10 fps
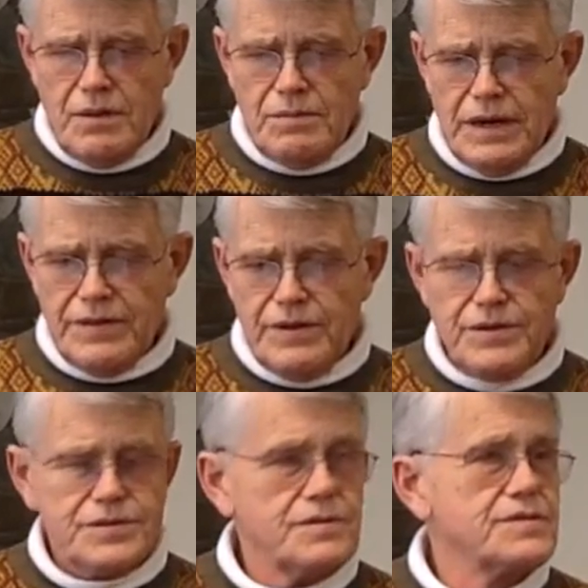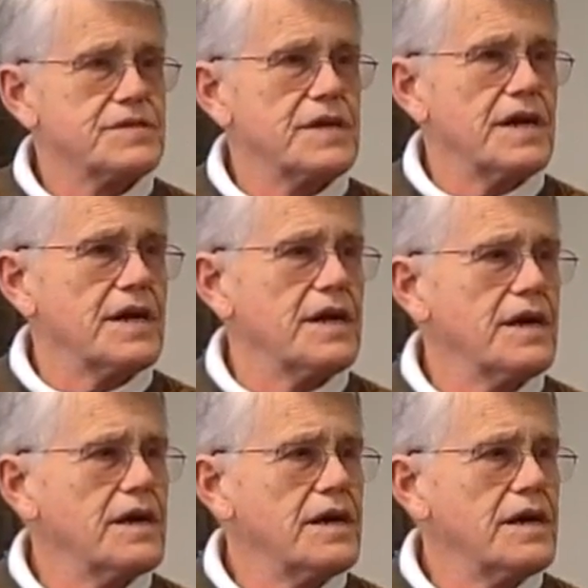by those who study